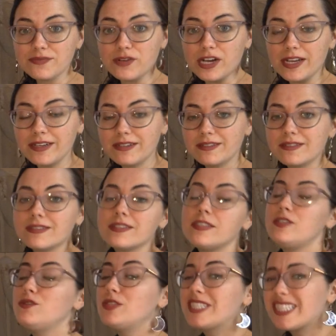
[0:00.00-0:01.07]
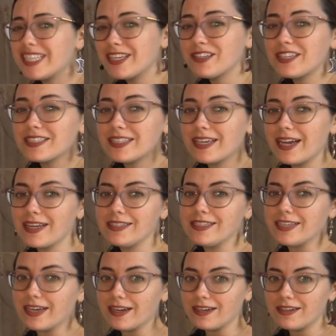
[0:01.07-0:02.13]
fine. You still get the
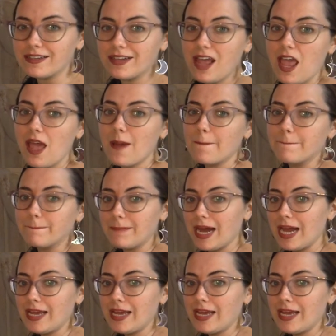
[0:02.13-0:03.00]
idea. My